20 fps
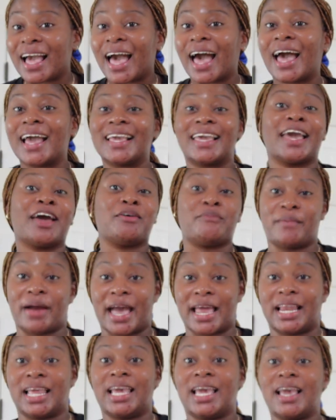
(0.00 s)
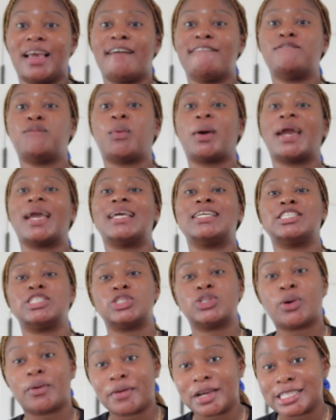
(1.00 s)
and get ready for a
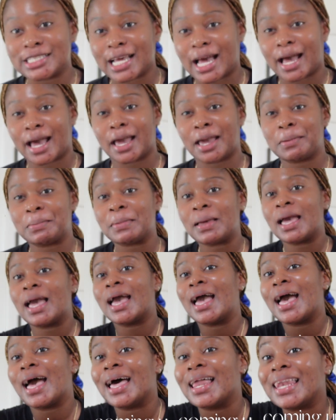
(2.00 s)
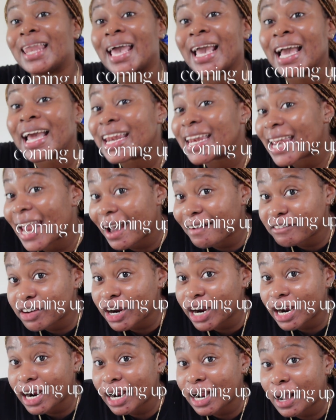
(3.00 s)
story time like
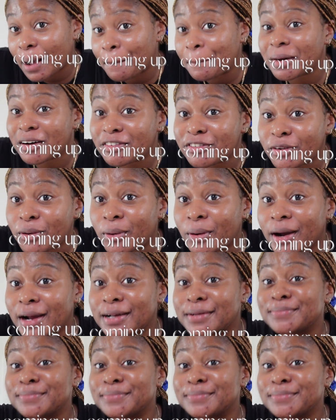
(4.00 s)
never before.